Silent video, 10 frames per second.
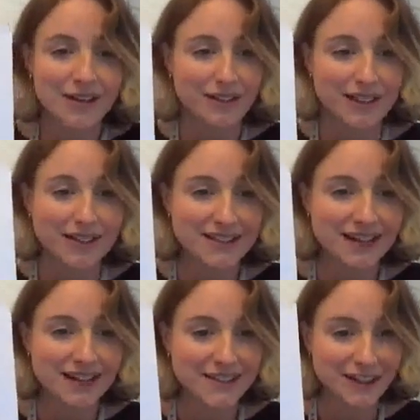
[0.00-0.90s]
I'm going to
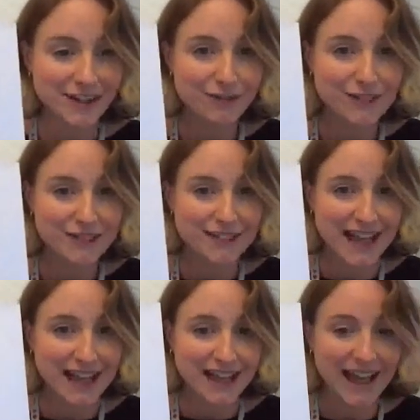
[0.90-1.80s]
start off
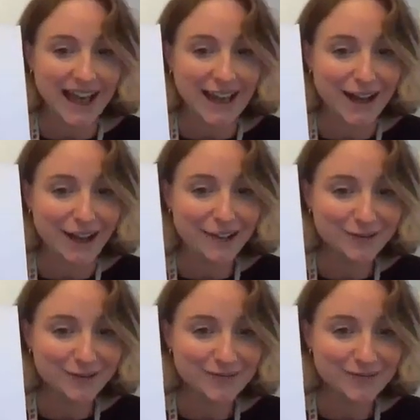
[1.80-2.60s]
saying hello.